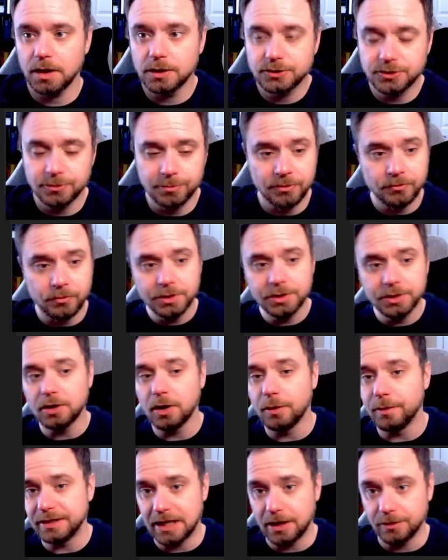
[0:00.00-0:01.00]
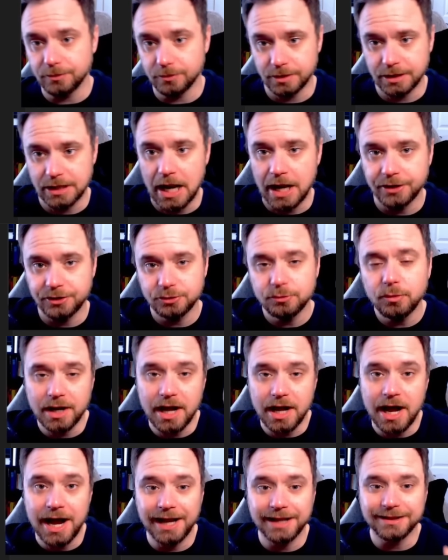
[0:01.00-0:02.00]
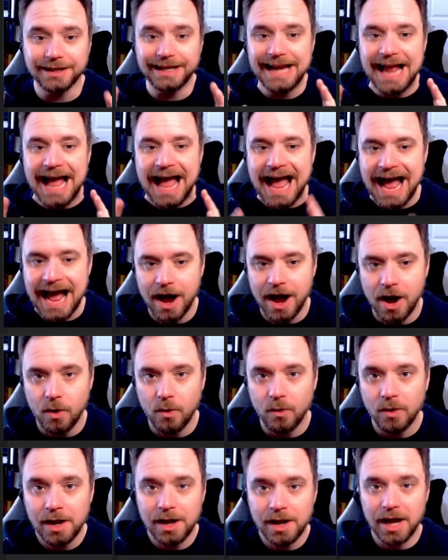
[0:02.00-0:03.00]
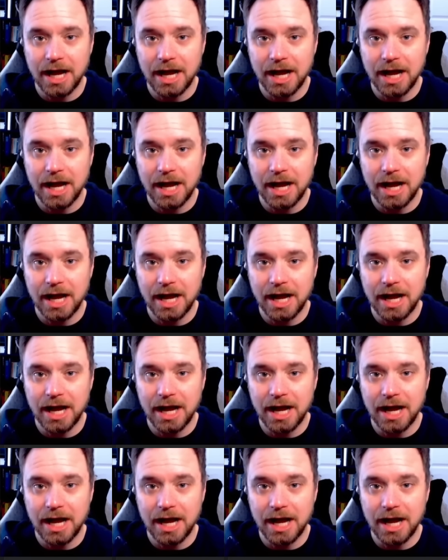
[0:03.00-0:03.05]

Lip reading: So before you go and download it, I do want to highlight how